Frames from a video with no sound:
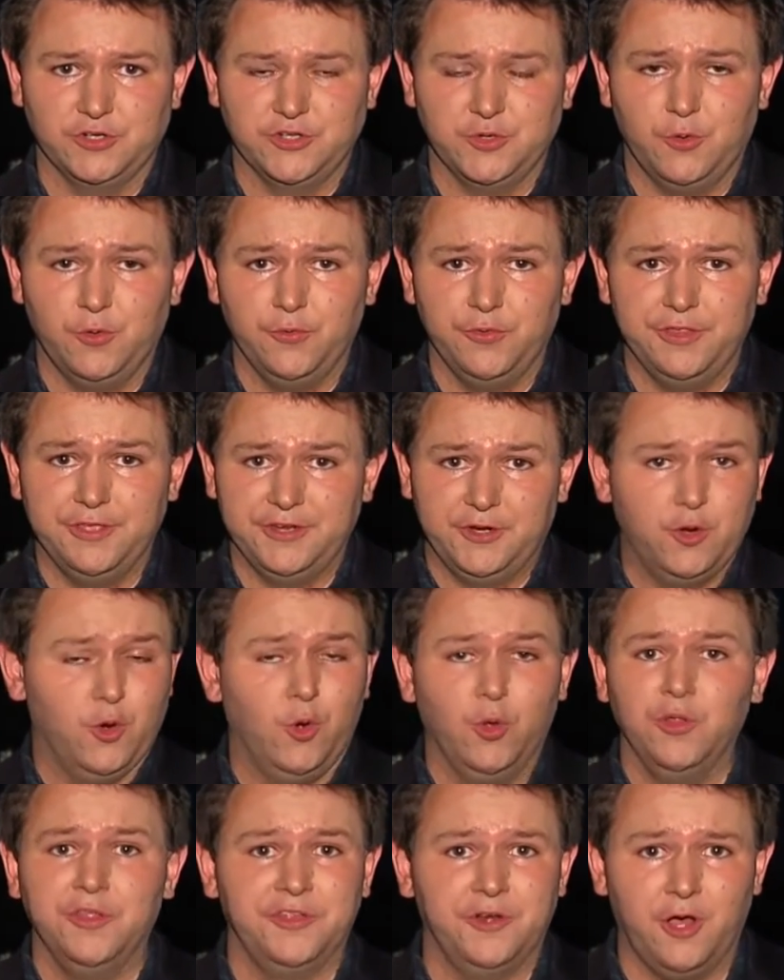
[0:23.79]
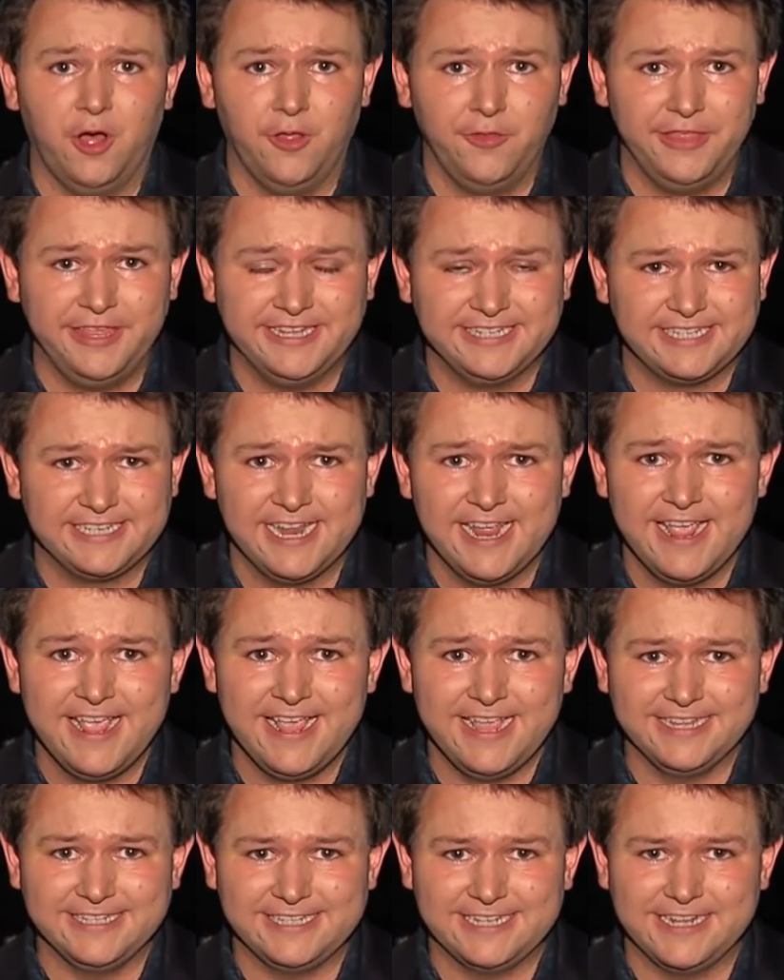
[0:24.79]
We're told the goal in all this
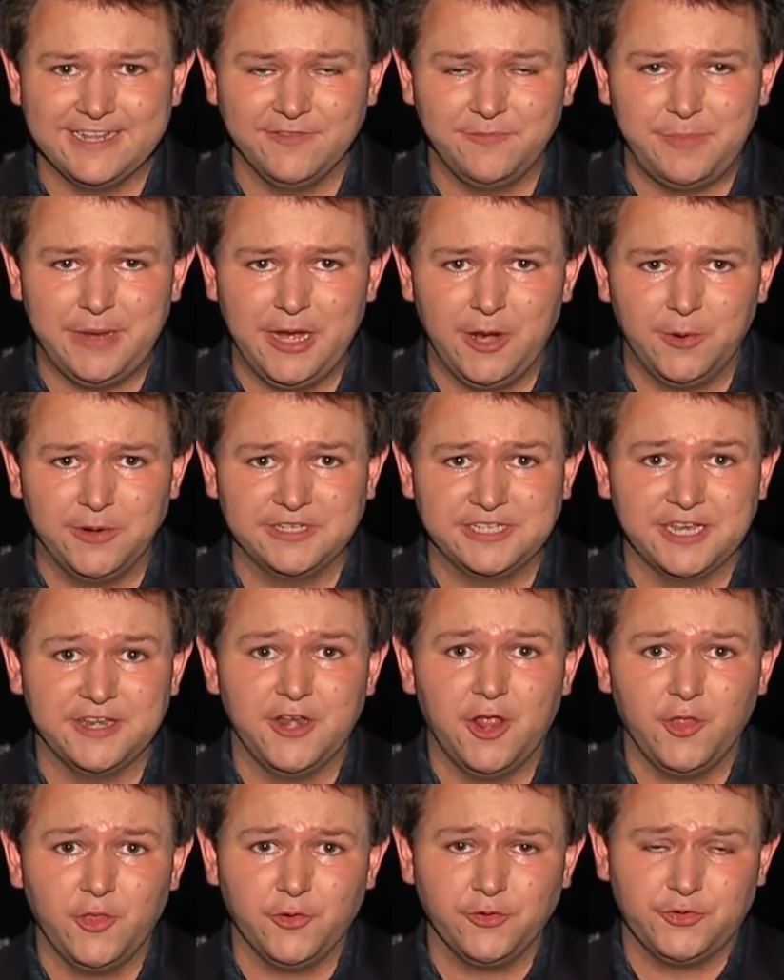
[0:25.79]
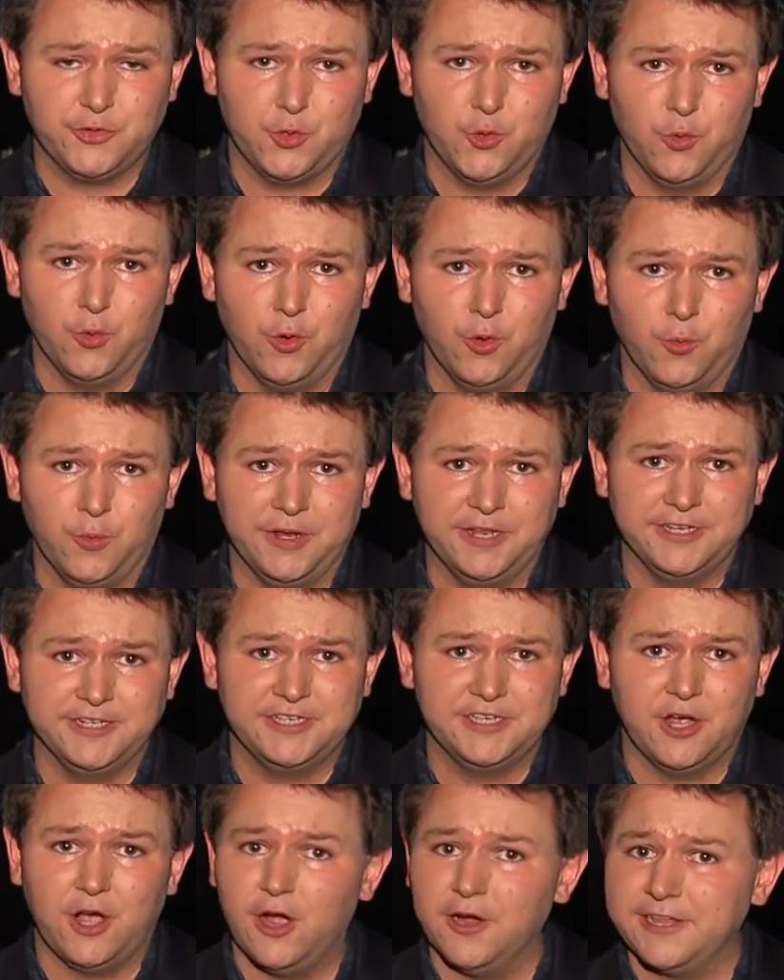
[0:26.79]
is to give parents another tool
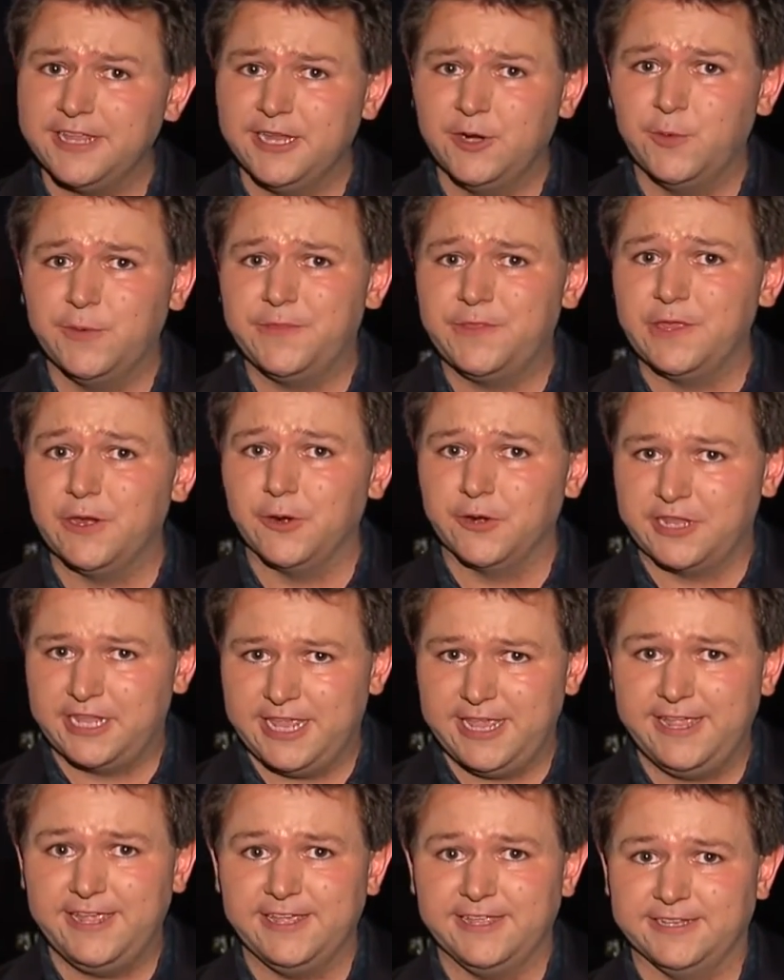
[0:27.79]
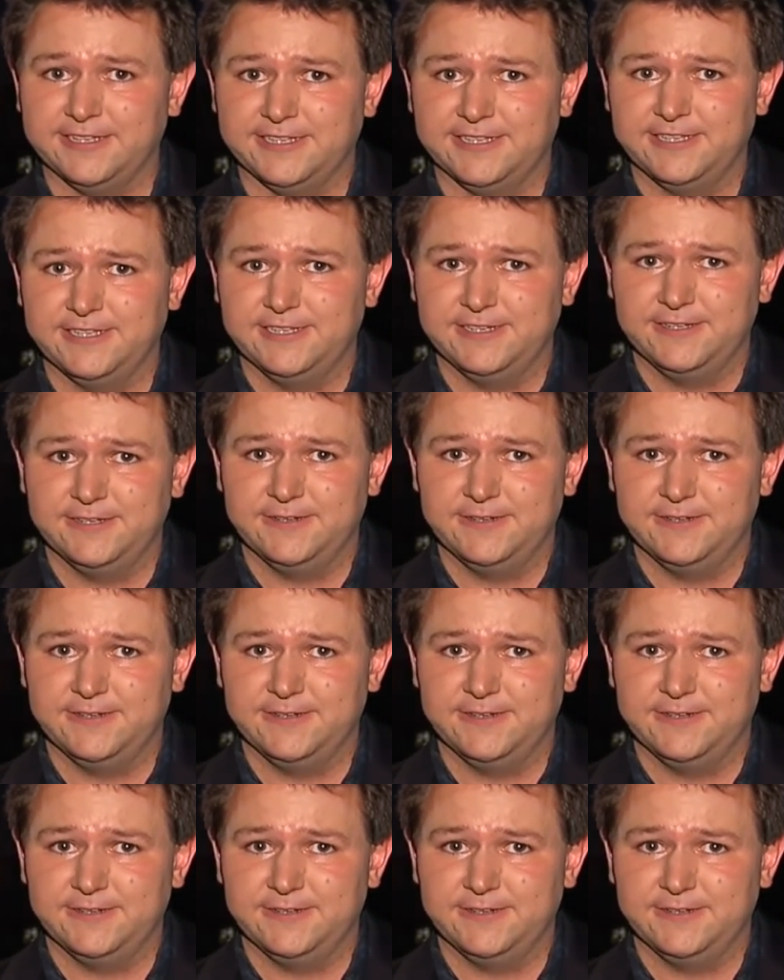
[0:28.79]
when talking with their kids.